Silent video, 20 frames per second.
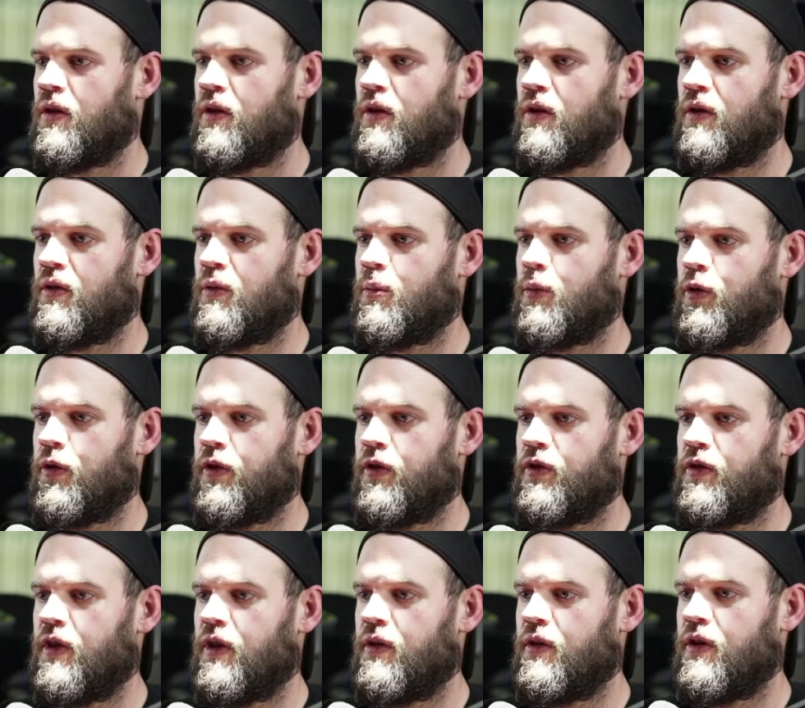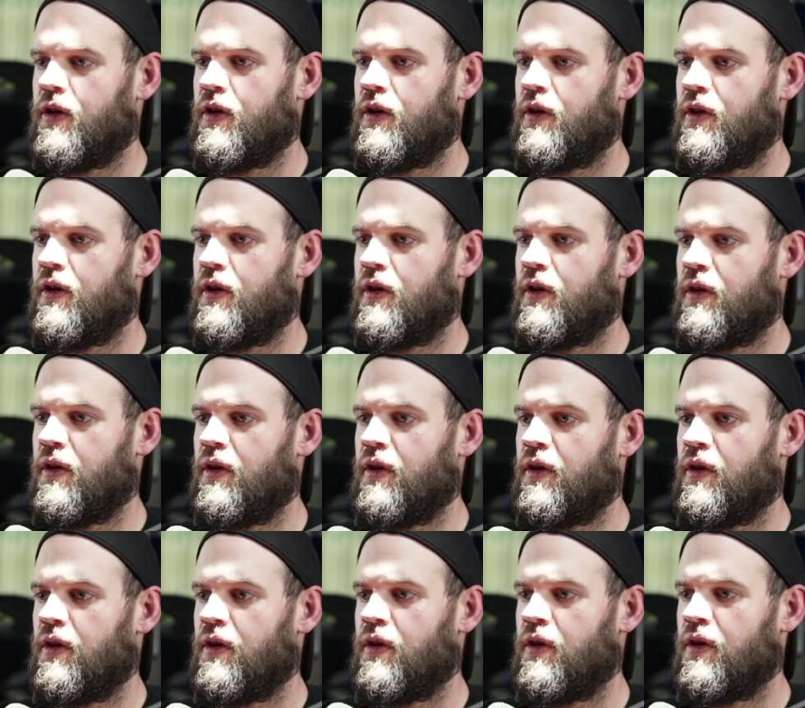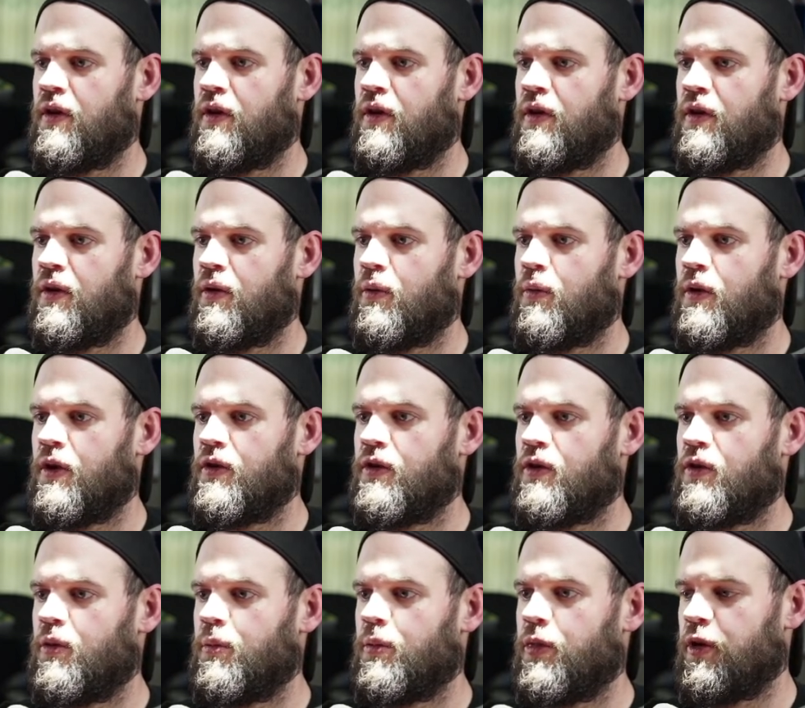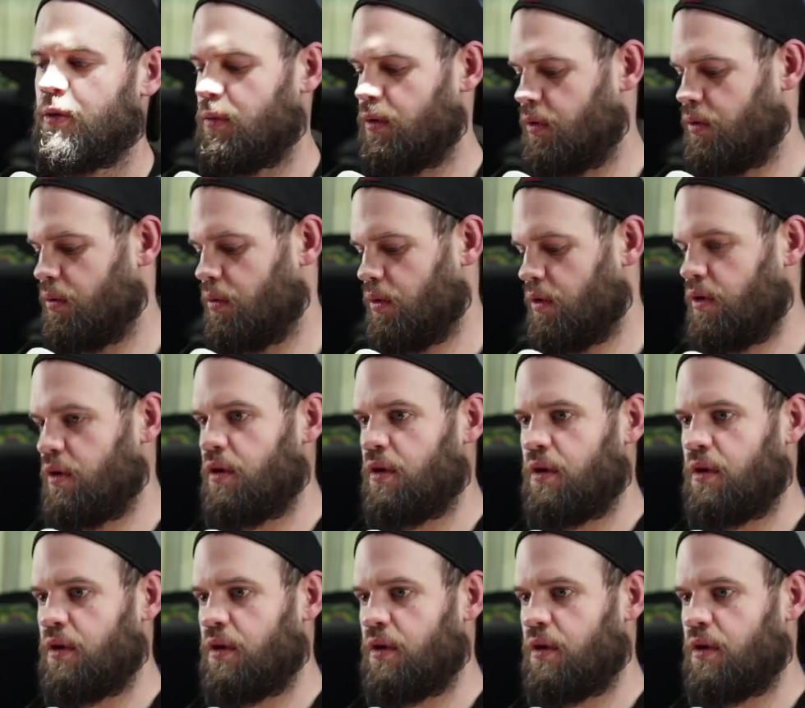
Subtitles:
Let's pull this down here. Why is it only playing one chord?